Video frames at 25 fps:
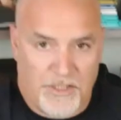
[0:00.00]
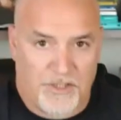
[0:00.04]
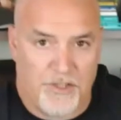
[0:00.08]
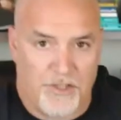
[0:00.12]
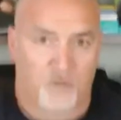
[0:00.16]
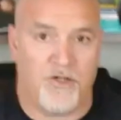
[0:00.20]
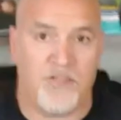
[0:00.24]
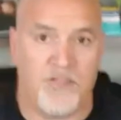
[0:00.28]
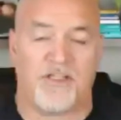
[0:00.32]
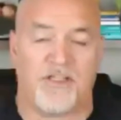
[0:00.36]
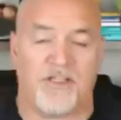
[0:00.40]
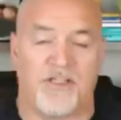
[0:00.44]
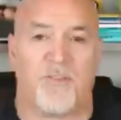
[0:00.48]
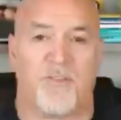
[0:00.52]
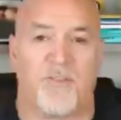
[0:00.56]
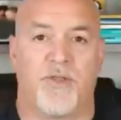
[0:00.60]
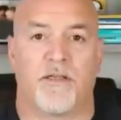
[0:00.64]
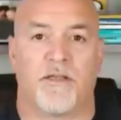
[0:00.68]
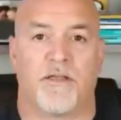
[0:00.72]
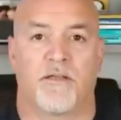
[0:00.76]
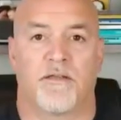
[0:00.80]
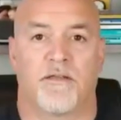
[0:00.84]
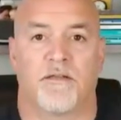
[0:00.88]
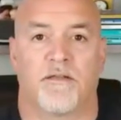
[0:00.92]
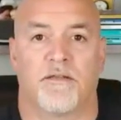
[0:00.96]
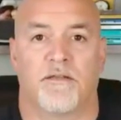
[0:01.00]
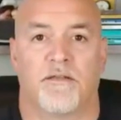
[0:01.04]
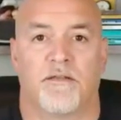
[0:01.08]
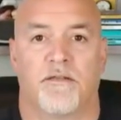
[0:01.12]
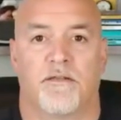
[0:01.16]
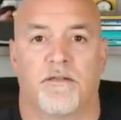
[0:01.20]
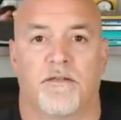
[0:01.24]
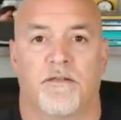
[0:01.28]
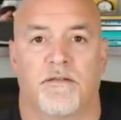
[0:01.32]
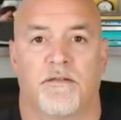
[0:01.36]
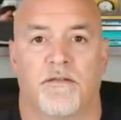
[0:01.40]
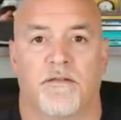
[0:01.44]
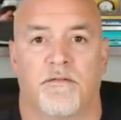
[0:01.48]
learned something.
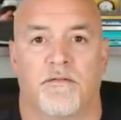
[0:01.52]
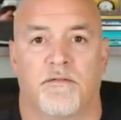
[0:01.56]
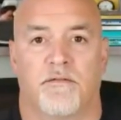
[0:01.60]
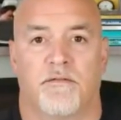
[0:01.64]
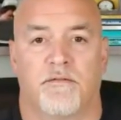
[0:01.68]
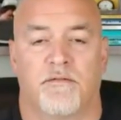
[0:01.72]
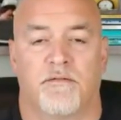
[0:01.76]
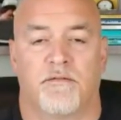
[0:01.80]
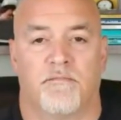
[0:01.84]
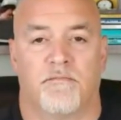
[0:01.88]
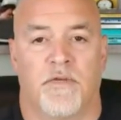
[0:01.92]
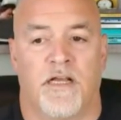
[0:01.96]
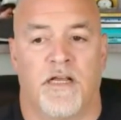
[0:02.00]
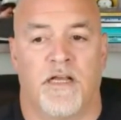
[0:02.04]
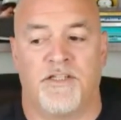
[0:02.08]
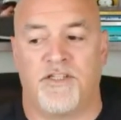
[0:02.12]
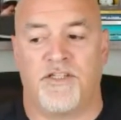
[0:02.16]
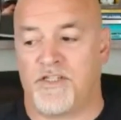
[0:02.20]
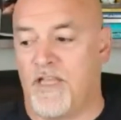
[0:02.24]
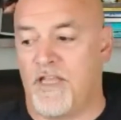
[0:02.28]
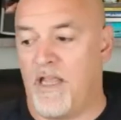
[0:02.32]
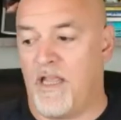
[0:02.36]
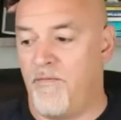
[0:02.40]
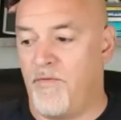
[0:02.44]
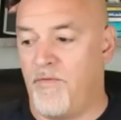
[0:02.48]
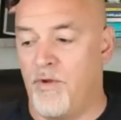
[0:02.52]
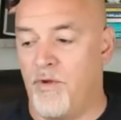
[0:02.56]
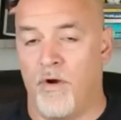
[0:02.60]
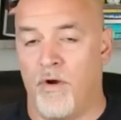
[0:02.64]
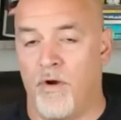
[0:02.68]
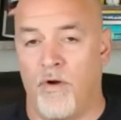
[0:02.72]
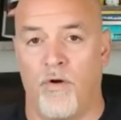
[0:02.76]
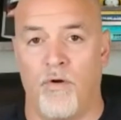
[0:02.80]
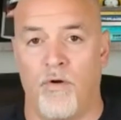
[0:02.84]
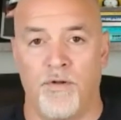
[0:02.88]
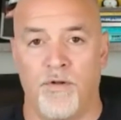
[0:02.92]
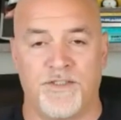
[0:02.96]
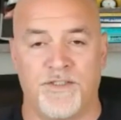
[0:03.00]
I just gave you a
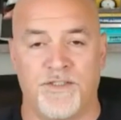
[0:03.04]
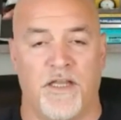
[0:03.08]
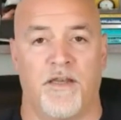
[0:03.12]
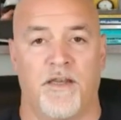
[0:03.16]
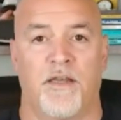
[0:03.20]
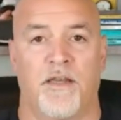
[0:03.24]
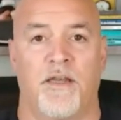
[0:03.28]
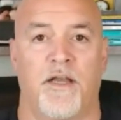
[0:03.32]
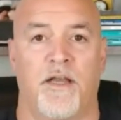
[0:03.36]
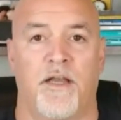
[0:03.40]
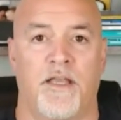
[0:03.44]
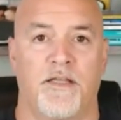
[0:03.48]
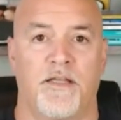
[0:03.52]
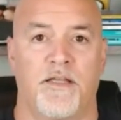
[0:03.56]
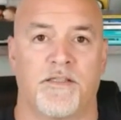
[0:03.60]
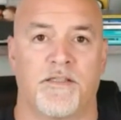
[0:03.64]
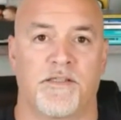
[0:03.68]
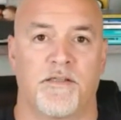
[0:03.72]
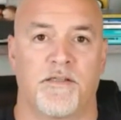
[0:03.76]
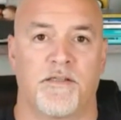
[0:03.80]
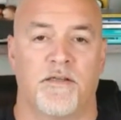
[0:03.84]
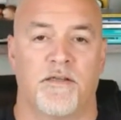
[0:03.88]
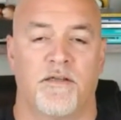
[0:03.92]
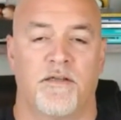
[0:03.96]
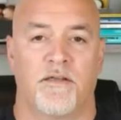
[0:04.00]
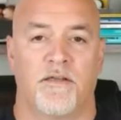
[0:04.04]
whole ton of nuggets.